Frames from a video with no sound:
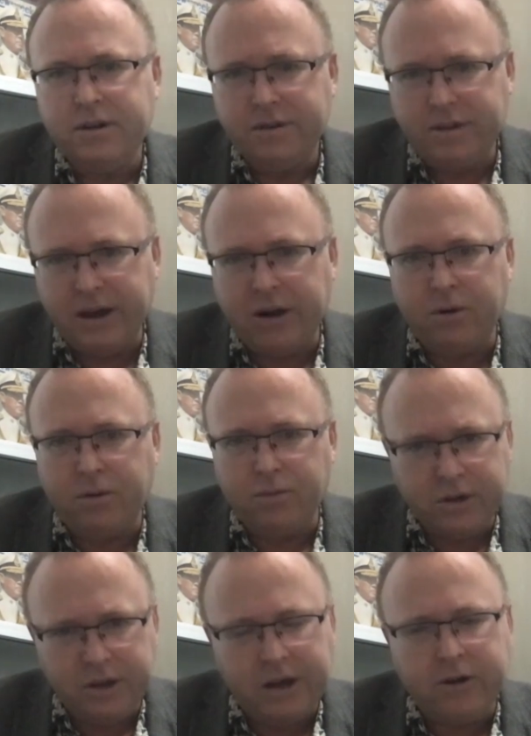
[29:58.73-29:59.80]
that are
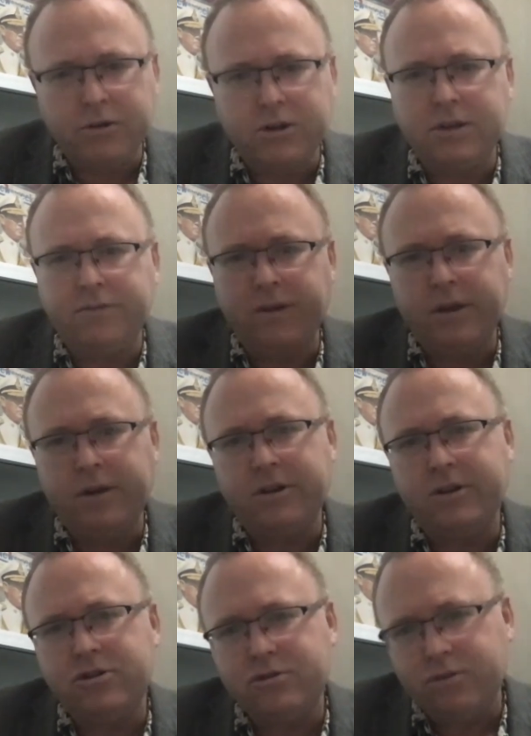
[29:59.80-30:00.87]
really under civilian
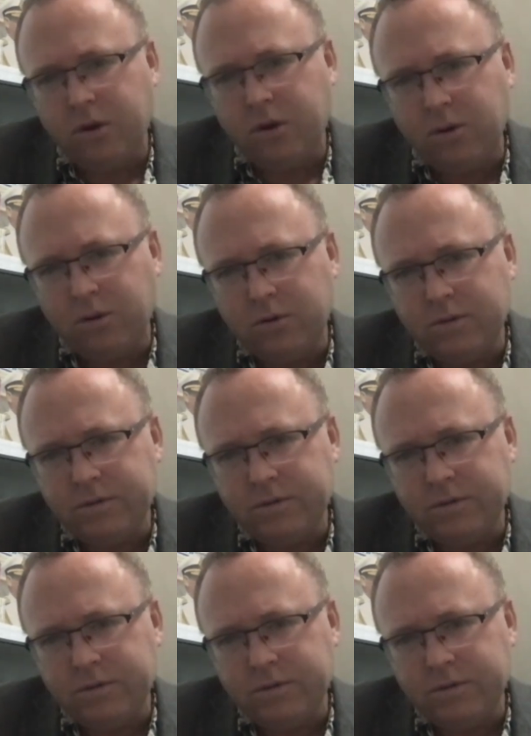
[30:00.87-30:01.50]
control,